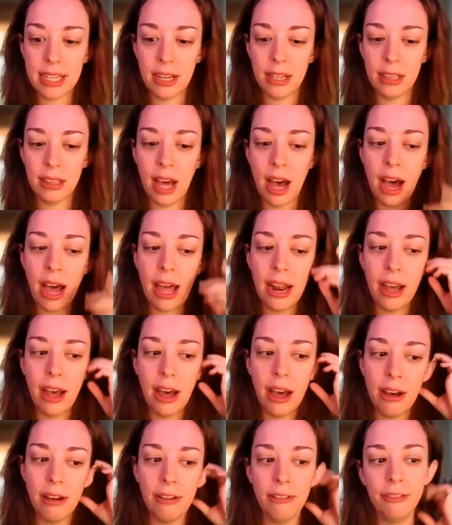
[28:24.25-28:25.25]
a lot
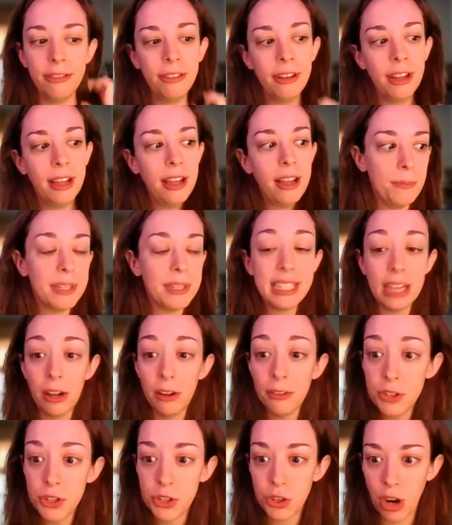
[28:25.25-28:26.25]
of
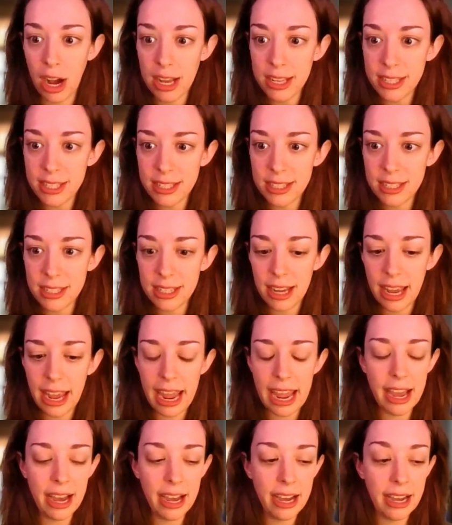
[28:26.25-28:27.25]
self-trust
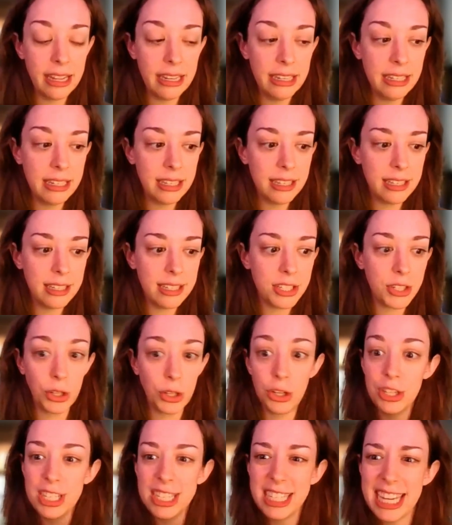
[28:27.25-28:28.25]
and
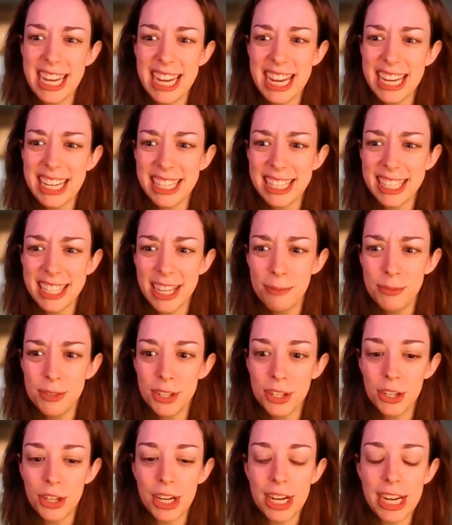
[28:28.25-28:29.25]
certainty to some
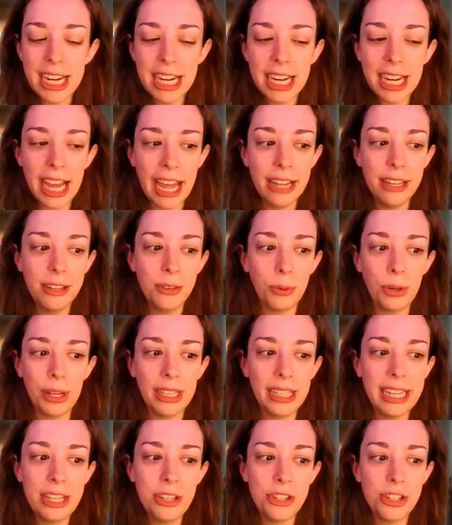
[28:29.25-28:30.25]
degree, and
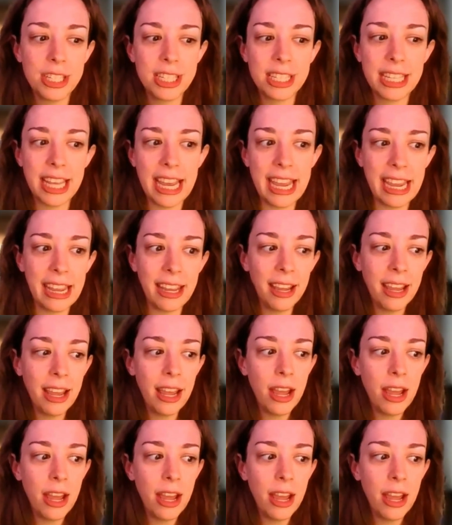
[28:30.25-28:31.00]
really just like